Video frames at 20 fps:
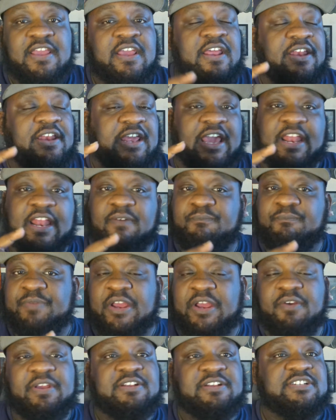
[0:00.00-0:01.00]
They had a
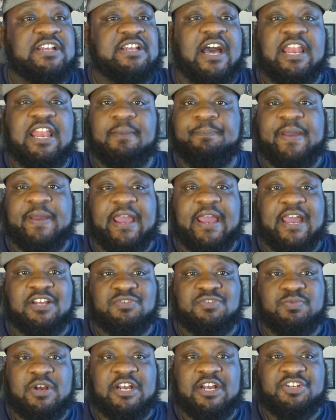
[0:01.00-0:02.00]
very solid pass
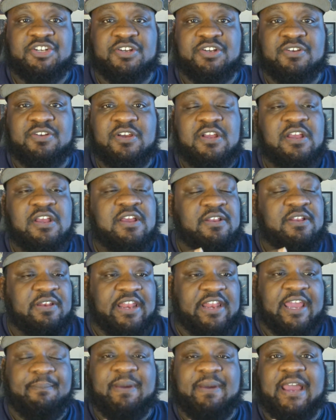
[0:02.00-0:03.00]
rusher
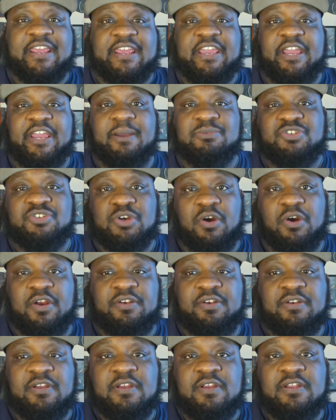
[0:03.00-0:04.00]
led by Cam Jordan.